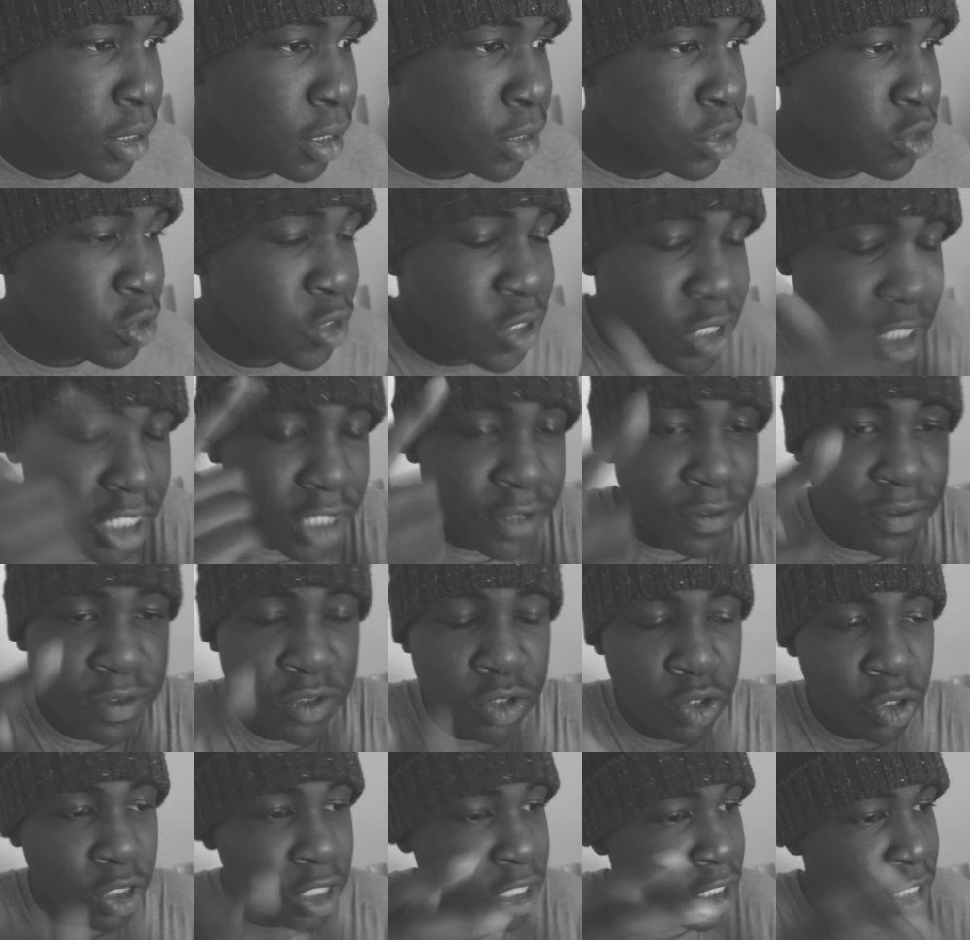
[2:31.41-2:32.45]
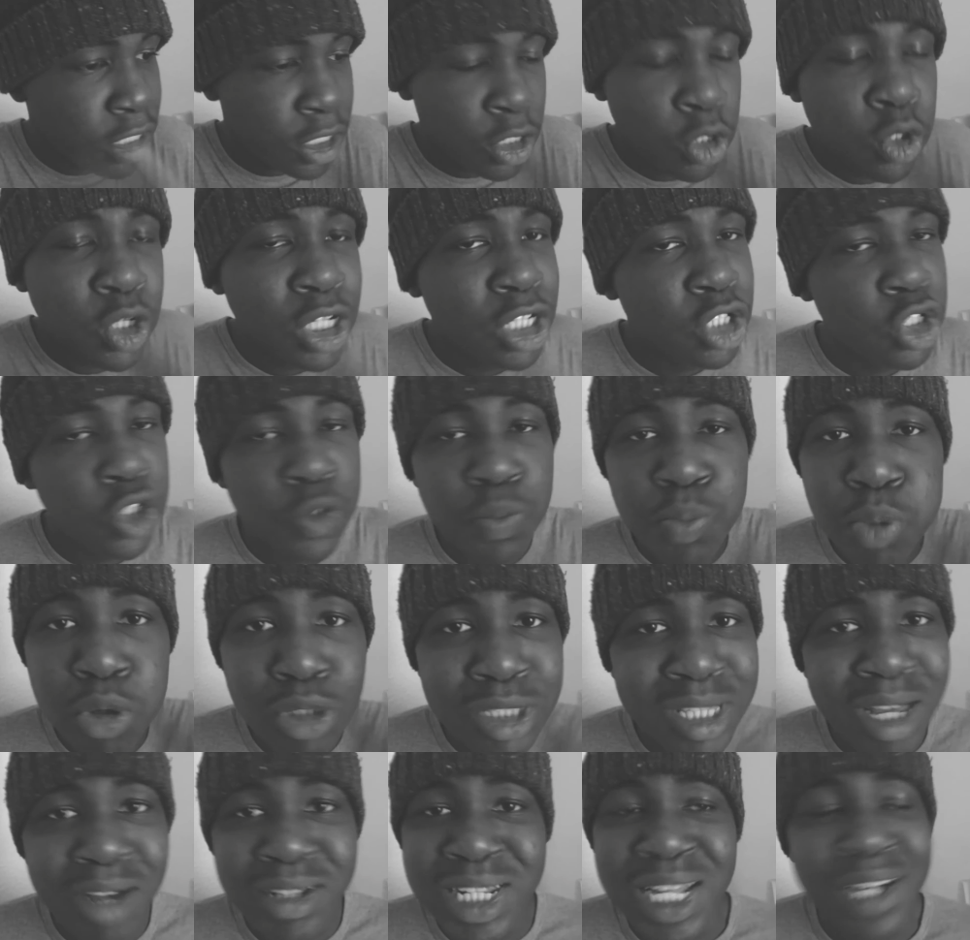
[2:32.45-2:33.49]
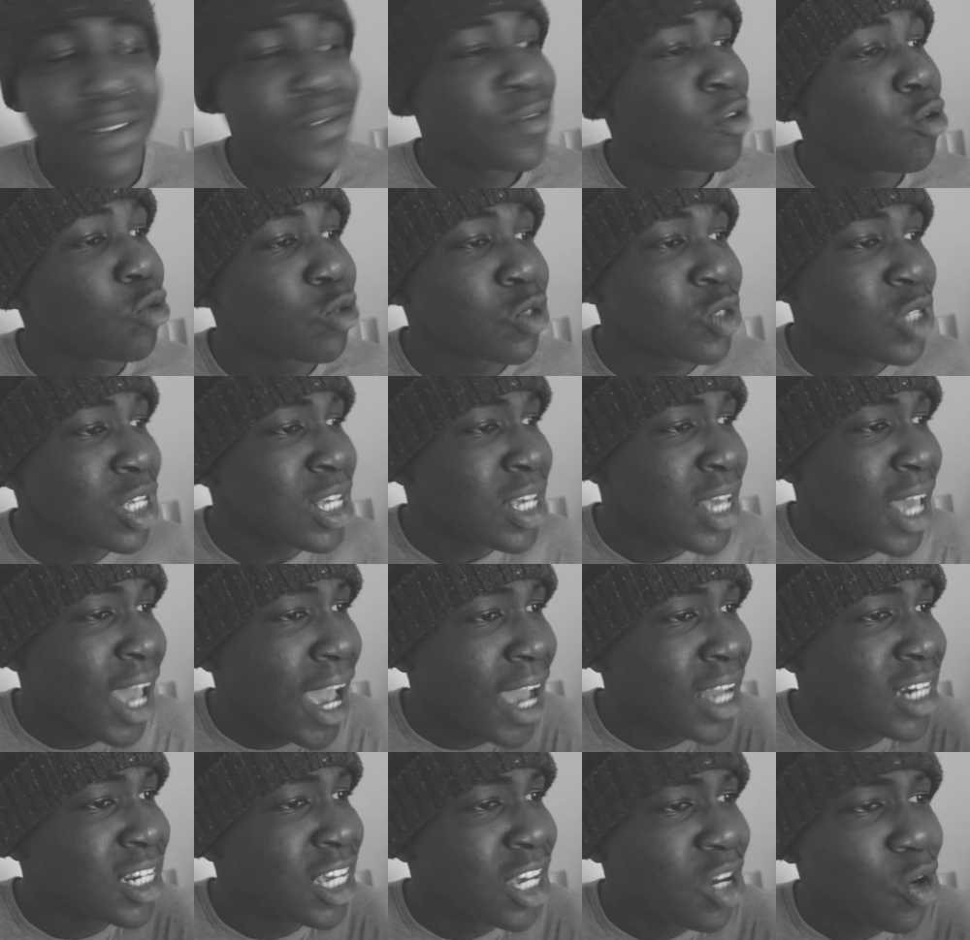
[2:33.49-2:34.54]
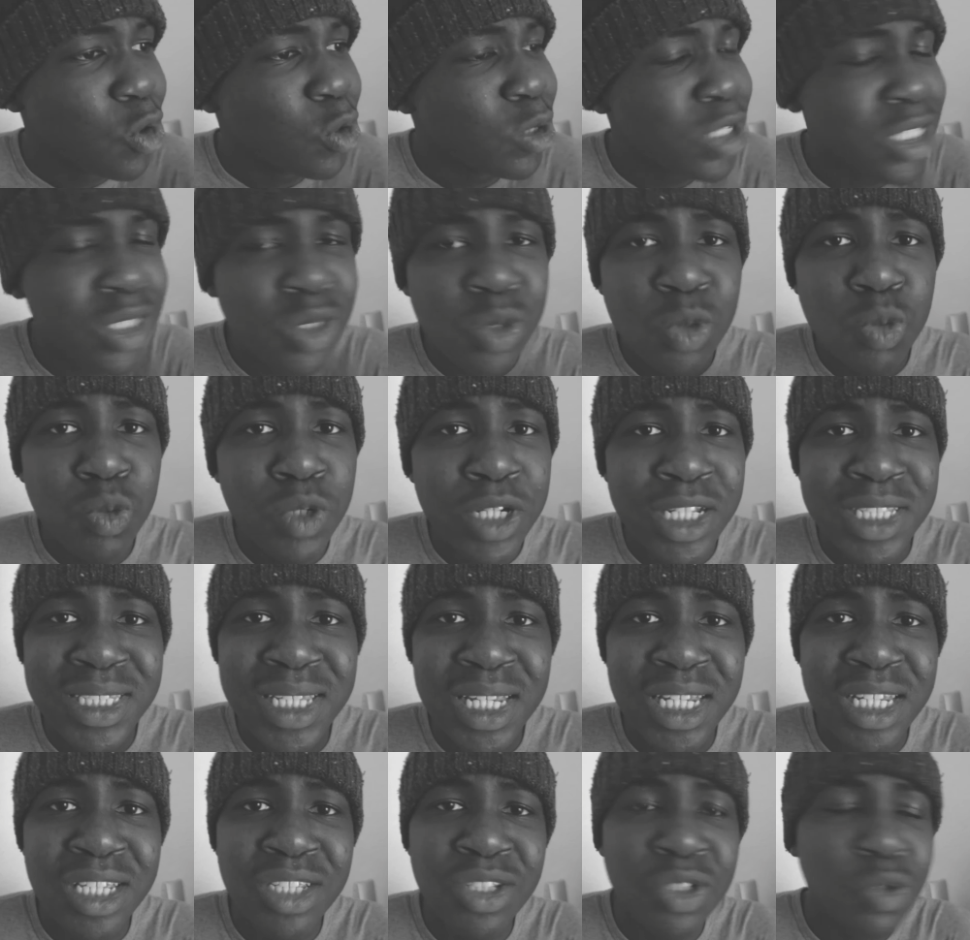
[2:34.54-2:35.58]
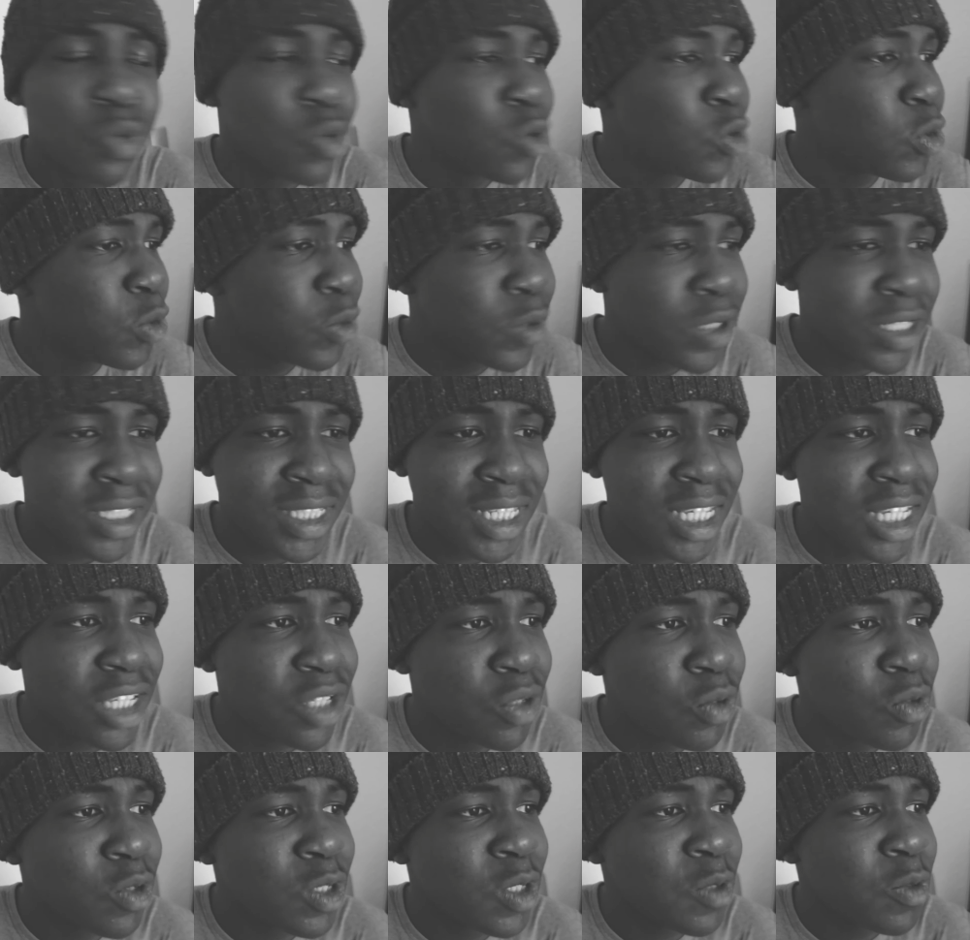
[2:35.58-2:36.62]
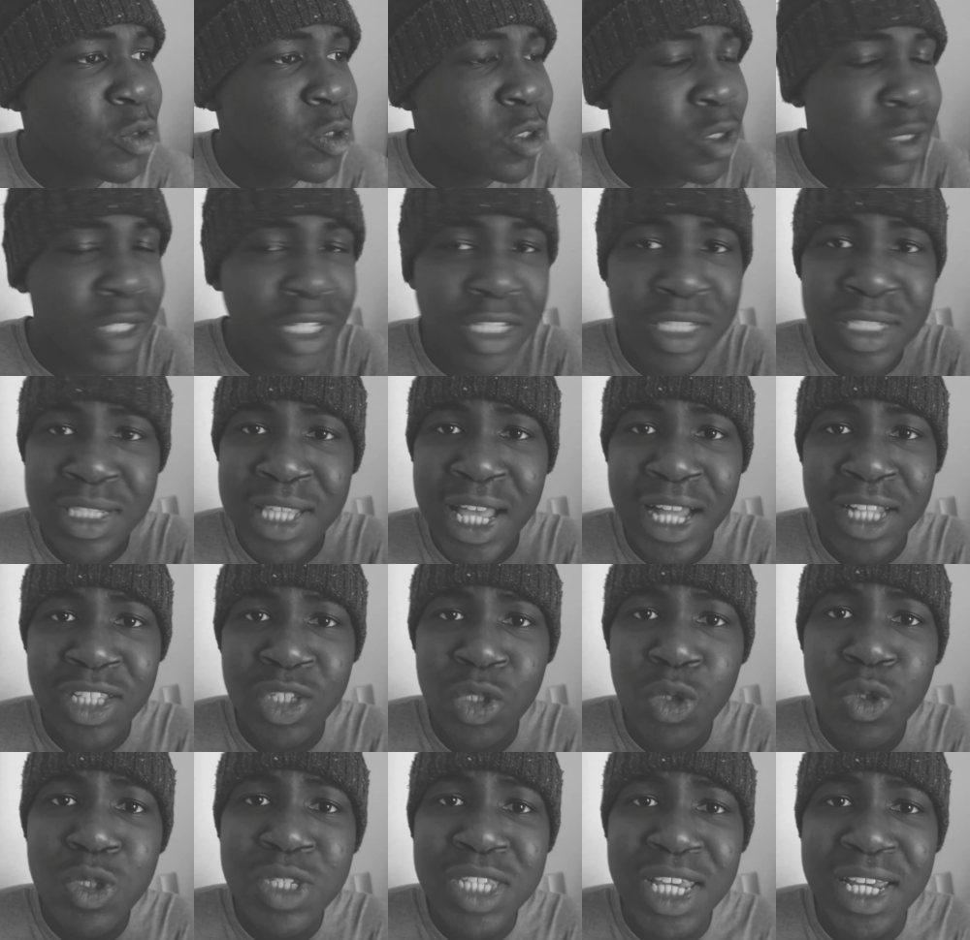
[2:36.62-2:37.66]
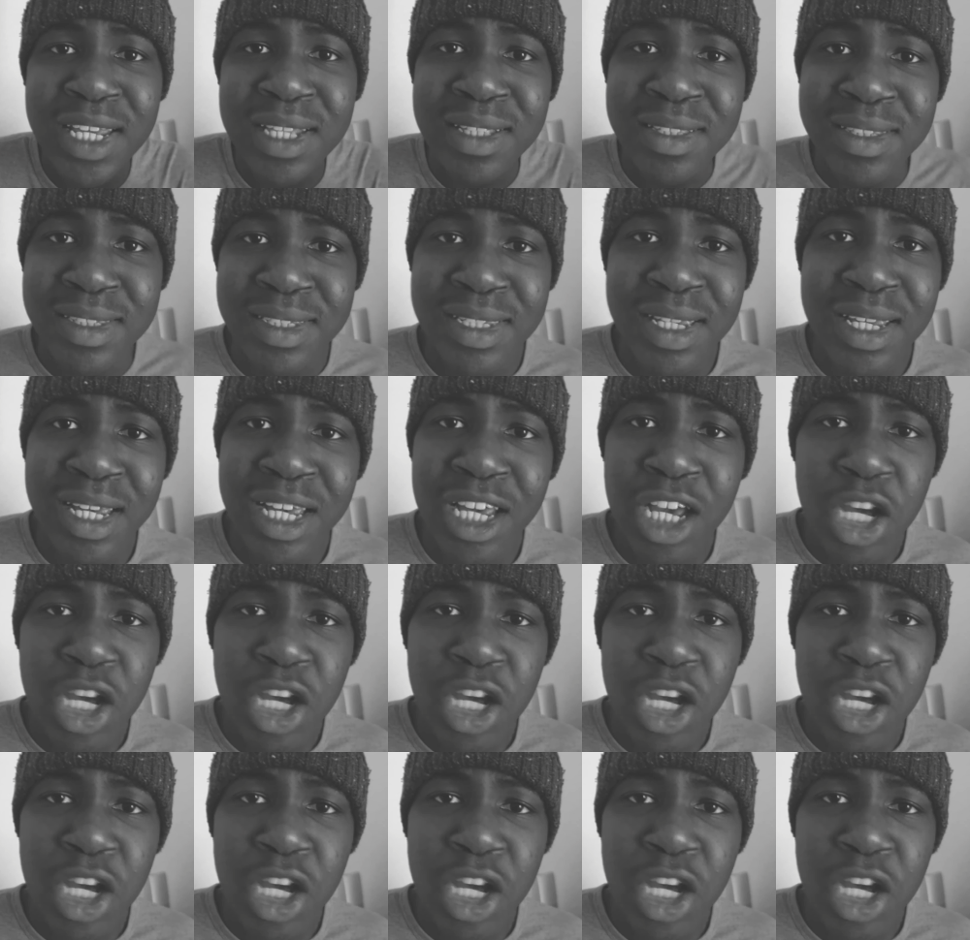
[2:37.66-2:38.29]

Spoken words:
So so you could have just put down that phone, and all it would have taken you, it's like 2 seconds.